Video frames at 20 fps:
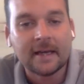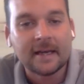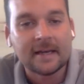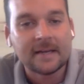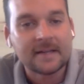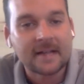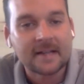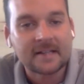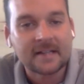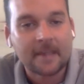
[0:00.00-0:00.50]
Is
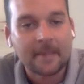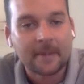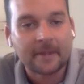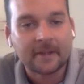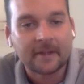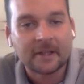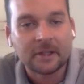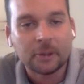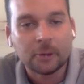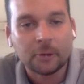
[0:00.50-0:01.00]
that something
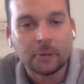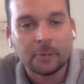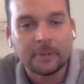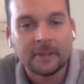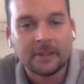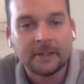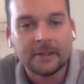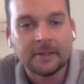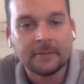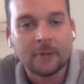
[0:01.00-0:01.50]
that you would
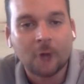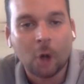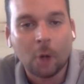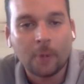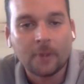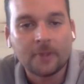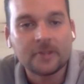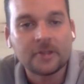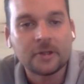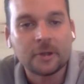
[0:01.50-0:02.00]
be
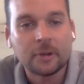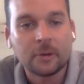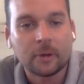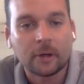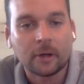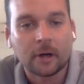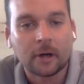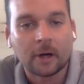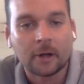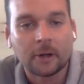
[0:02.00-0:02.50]
open to,
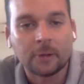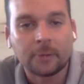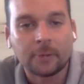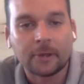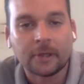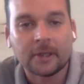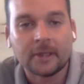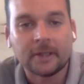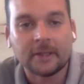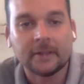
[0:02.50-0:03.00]
or are you
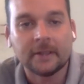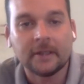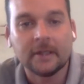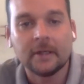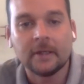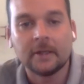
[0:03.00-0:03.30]
pretty,